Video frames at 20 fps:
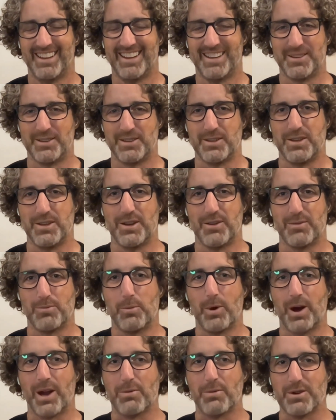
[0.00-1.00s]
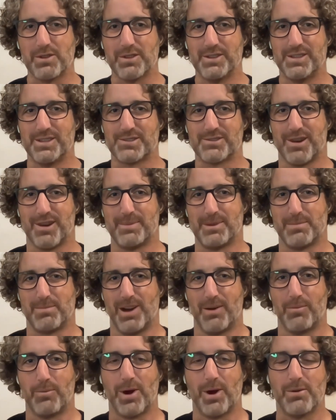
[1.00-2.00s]
And, we were the disruptive
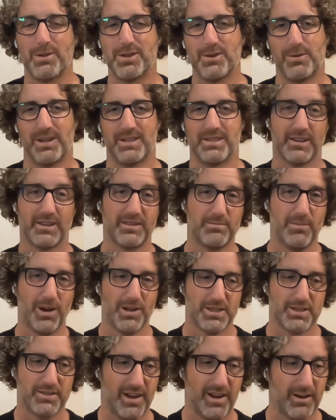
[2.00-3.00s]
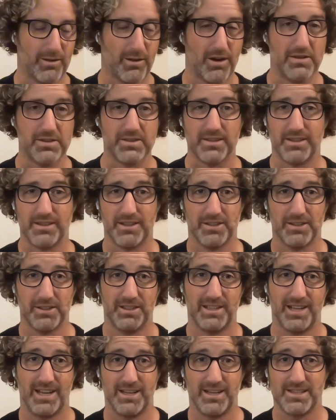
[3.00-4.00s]
brand. We were the ones, like most of our growth in the early
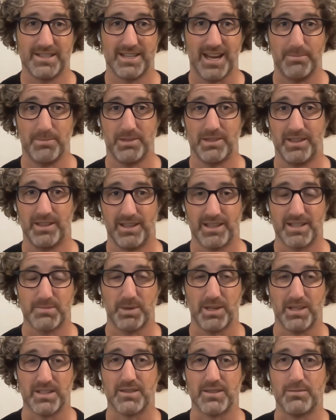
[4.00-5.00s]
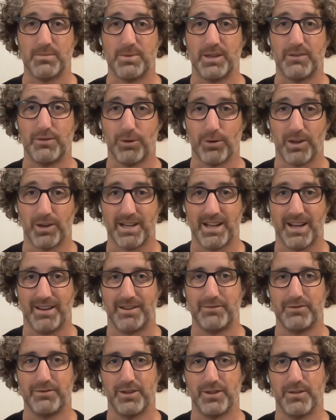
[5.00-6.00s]
days came at the expense of the big four
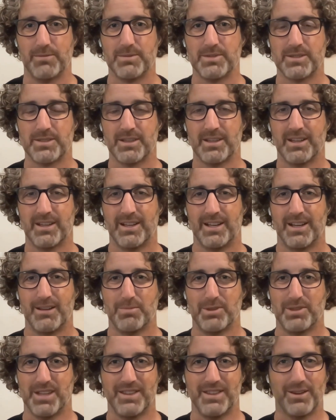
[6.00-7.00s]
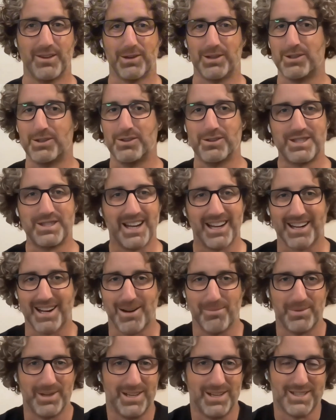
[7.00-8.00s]
accounting firms. But then new tech
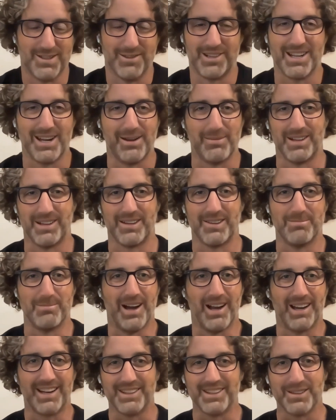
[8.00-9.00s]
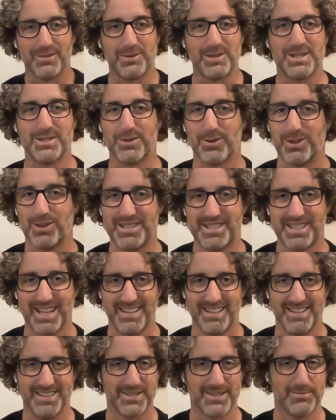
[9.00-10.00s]
companies that were coming into the market that we saw in
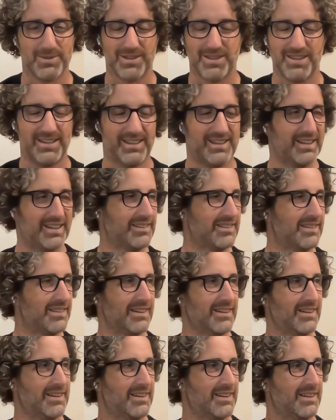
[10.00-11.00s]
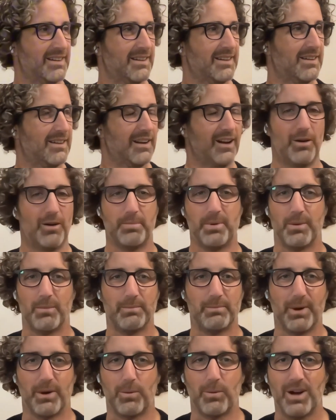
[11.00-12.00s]
tenders, and we're thinking, oh,
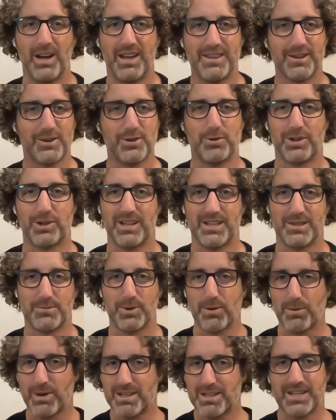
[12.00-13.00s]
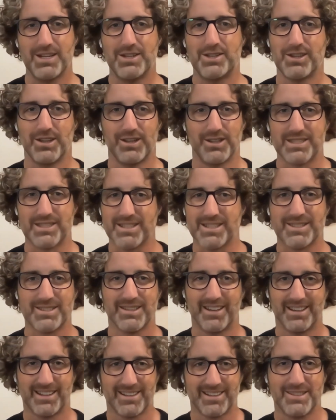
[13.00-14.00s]
but we're the cool kids. We wear t-shirts. It's
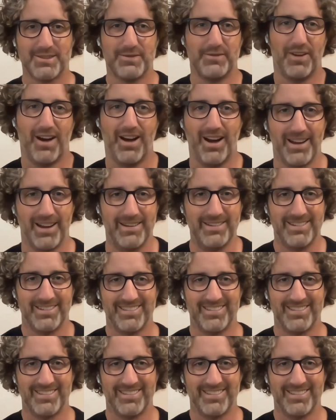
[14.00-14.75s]
like, it's fine,